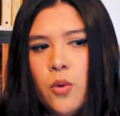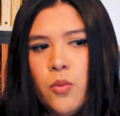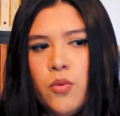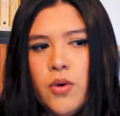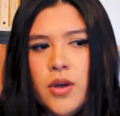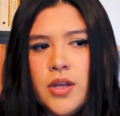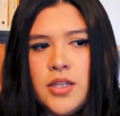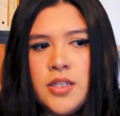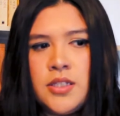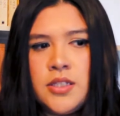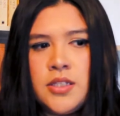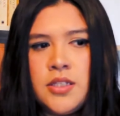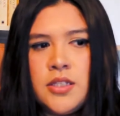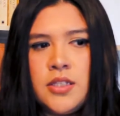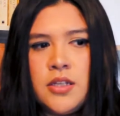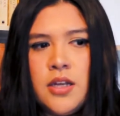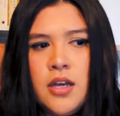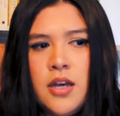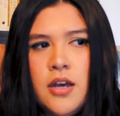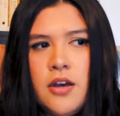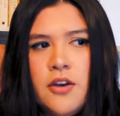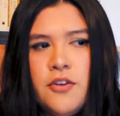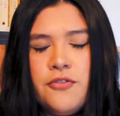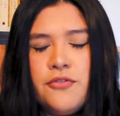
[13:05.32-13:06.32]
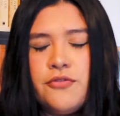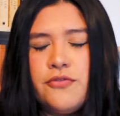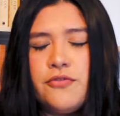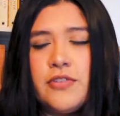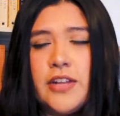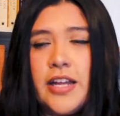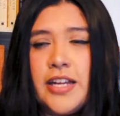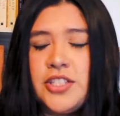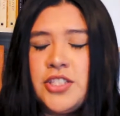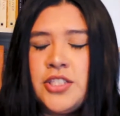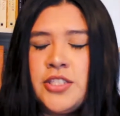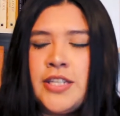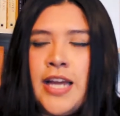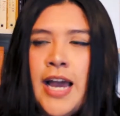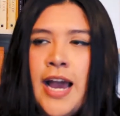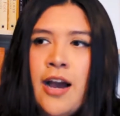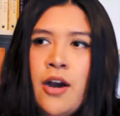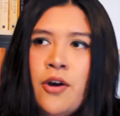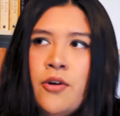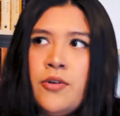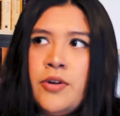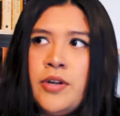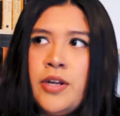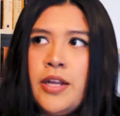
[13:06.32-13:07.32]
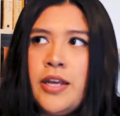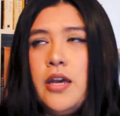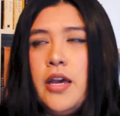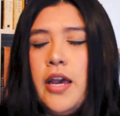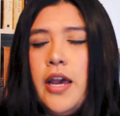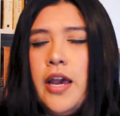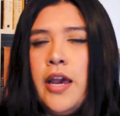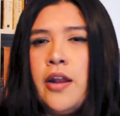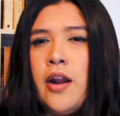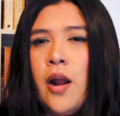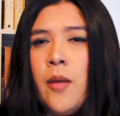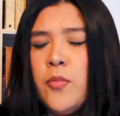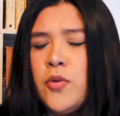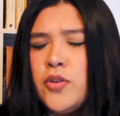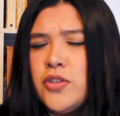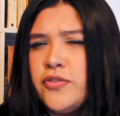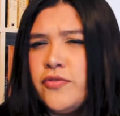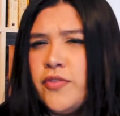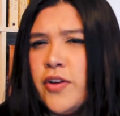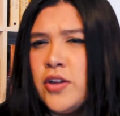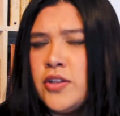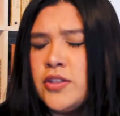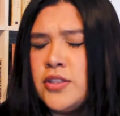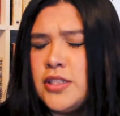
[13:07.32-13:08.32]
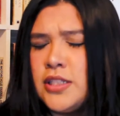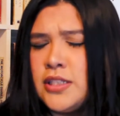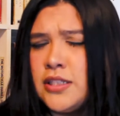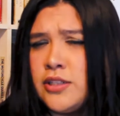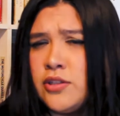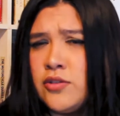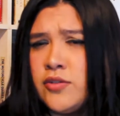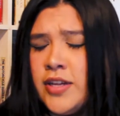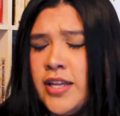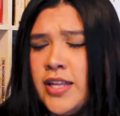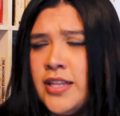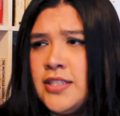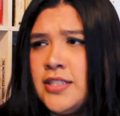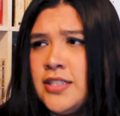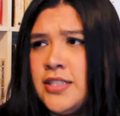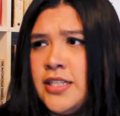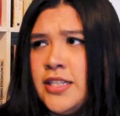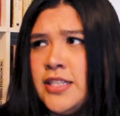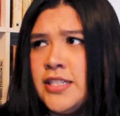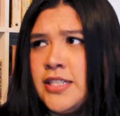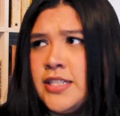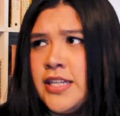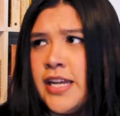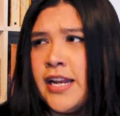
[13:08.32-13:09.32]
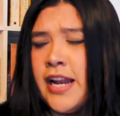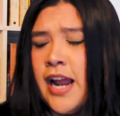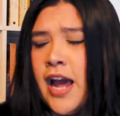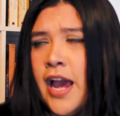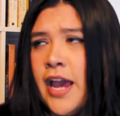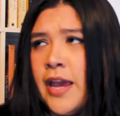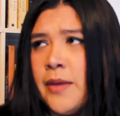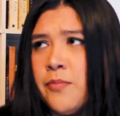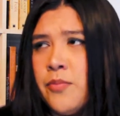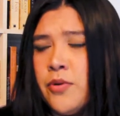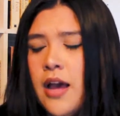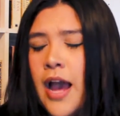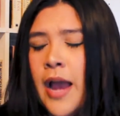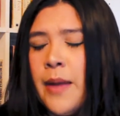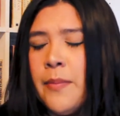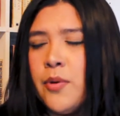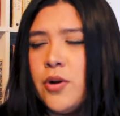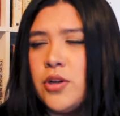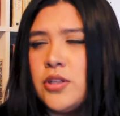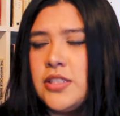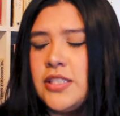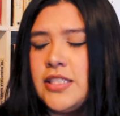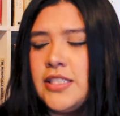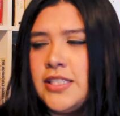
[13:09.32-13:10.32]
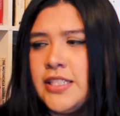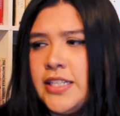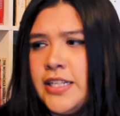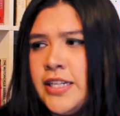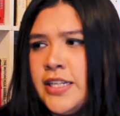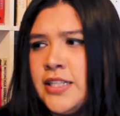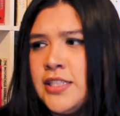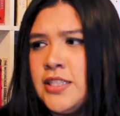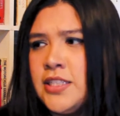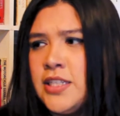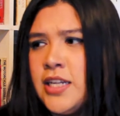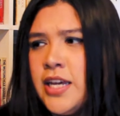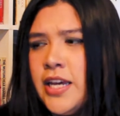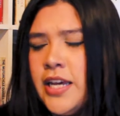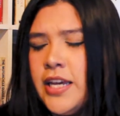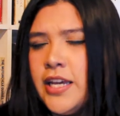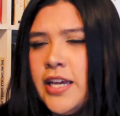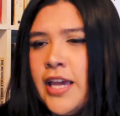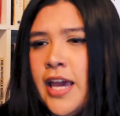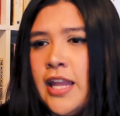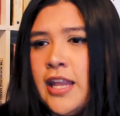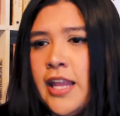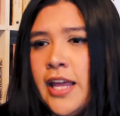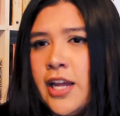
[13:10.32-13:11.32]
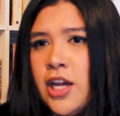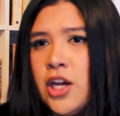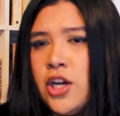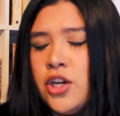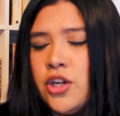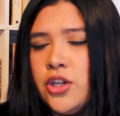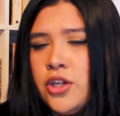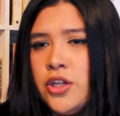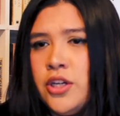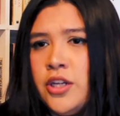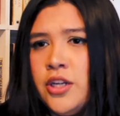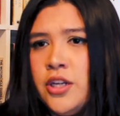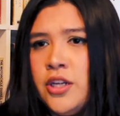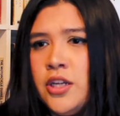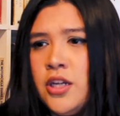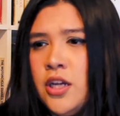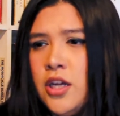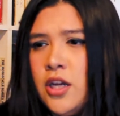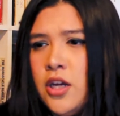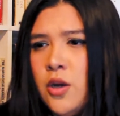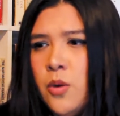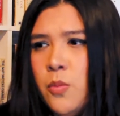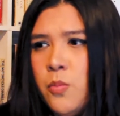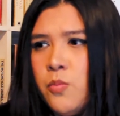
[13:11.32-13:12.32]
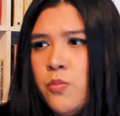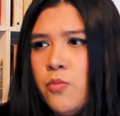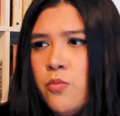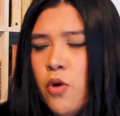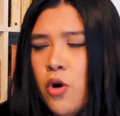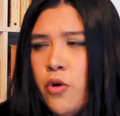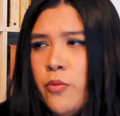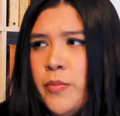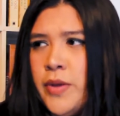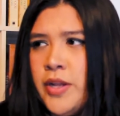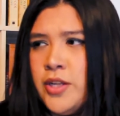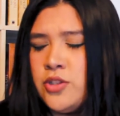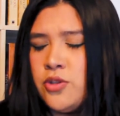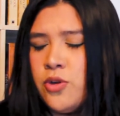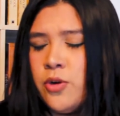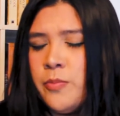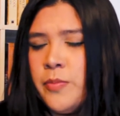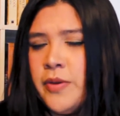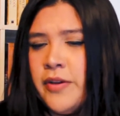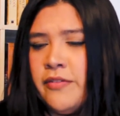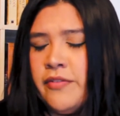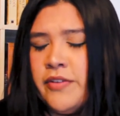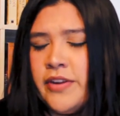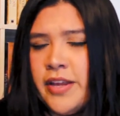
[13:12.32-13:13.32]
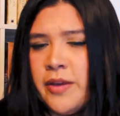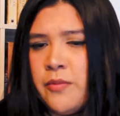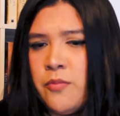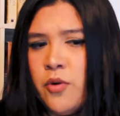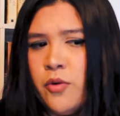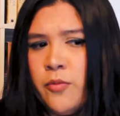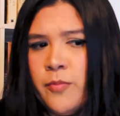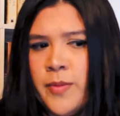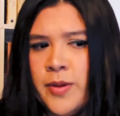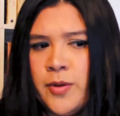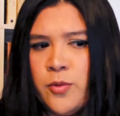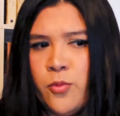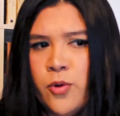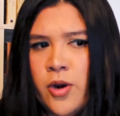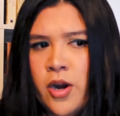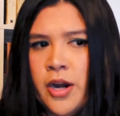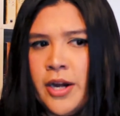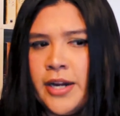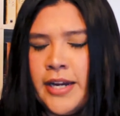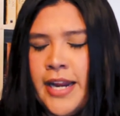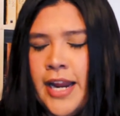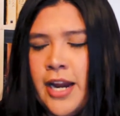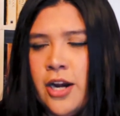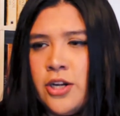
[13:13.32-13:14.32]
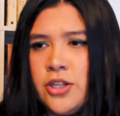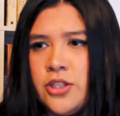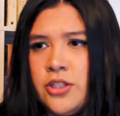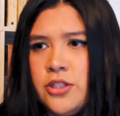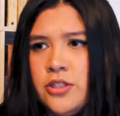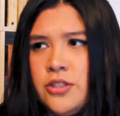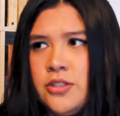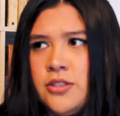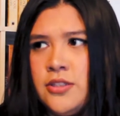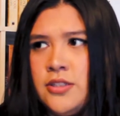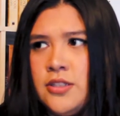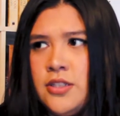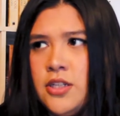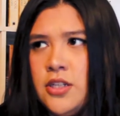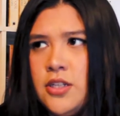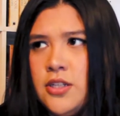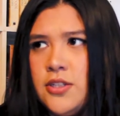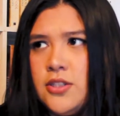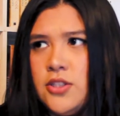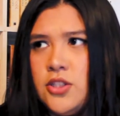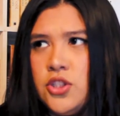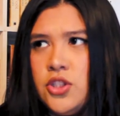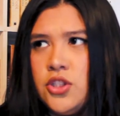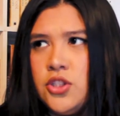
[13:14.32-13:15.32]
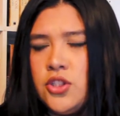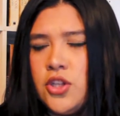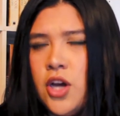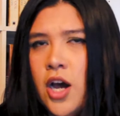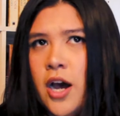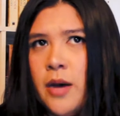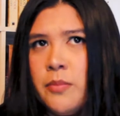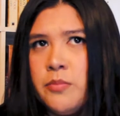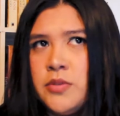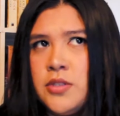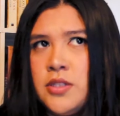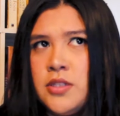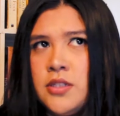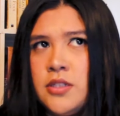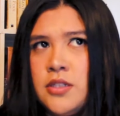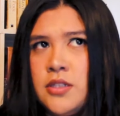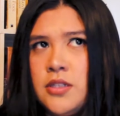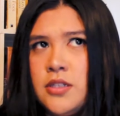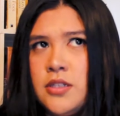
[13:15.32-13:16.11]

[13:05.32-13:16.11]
was fleshed out it almost felt a little instant and I, I personally didn't get like a good moment or pivoting moment where characters stopped